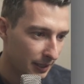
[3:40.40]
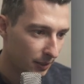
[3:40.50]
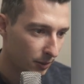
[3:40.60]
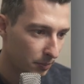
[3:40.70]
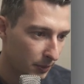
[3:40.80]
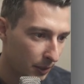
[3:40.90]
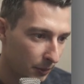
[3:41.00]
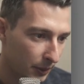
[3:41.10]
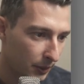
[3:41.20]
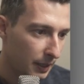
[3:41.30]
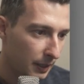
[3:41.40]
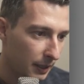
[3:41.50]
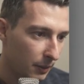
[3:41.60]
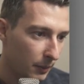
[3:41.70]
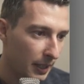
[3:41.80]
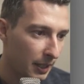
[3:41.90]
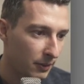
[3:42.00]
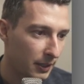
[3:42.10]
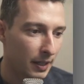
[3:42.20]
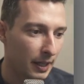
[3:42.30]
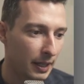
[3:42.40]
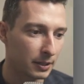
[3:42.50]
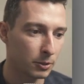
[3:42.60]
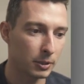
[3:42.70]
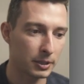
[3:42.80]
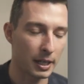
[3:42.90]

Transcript: Oh, there we go. There we have it. And as soon as I